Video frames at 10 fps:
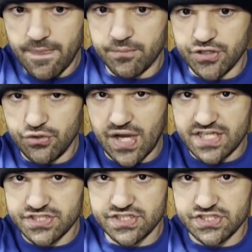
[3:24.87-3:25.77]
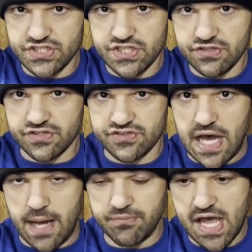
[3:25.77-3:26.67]
But you guys can see the
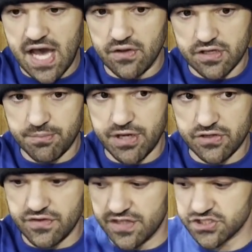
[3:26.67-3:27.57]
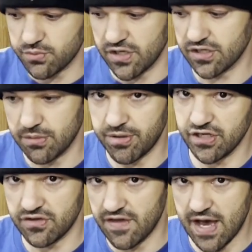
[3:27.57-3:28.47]
top now compared to this one,
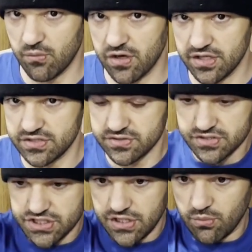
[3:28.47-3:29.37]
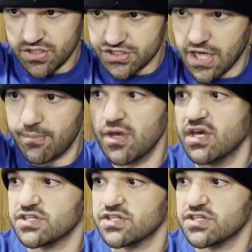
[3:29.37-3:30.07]
compared to that one, and see what's up.